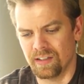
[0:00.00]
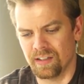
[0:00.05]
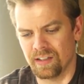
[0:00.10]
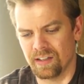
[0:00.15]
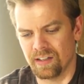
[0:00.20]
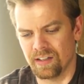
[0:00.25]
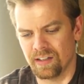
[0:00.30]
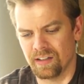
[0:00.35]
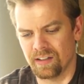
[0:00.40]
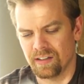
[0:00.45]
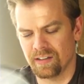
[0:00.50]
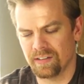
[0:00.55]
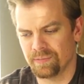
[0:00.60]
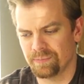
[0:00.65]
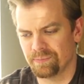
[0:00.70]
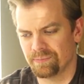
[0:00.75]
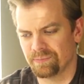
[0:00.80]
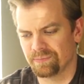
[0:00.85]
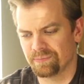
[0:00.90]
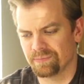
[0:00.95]

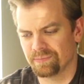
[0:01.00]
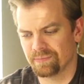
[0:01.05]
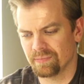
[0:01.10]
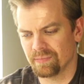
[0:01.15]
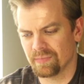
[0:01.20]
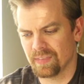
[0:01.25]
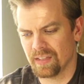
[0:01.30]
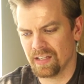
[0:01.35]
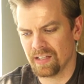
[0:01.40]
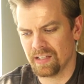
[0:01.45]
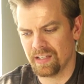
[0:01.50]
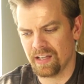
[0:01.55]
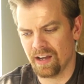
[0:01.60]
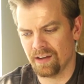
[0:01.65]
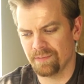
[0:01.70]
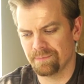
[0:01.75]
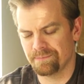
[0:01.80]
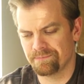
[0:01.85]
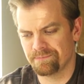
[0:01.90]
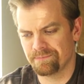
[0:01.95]

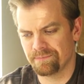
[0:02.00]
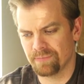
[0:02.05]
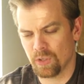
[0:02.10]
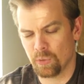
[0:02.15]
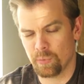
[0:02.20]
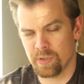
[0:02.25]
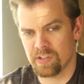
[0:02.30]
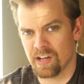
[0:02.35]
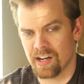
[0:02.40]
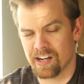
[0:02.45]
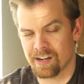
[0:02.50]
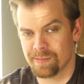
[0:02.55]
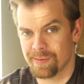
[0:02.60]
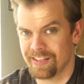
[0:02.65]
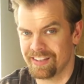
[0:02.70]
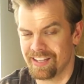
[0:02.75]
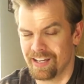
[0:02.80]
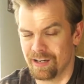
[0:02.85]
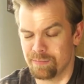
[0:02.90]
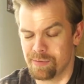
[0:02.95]
Yeah, we talk
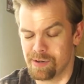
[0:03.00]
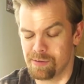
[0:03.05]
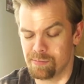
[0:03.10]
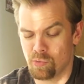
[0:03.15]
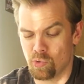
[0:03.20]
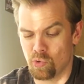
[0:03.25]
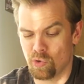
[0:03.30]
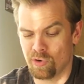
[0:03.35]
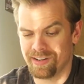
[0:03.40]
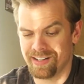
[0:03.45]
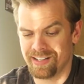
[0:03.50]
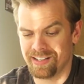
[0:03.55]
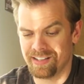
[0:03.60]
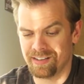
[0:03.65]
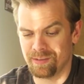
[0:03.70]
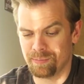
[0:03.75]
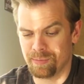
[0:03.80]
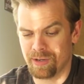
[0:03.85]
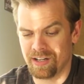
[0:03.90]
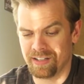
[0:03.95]
about that a bit more
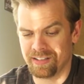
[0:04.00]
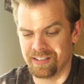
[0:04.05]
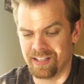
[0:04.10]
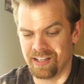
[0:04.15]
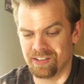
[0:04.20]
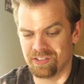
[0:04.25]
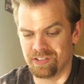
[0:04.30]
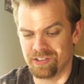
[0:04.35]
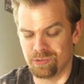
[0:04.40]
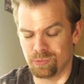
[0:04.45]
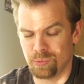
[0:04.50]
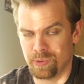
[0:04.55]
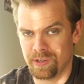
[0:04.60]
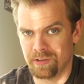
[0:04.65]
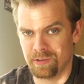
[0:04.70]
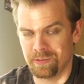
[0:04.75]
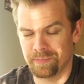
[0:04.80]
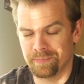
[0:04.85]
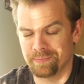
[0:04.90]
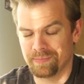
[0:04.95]
in the podcast as
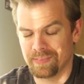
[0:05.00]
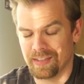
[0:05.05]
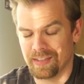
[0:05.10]
well.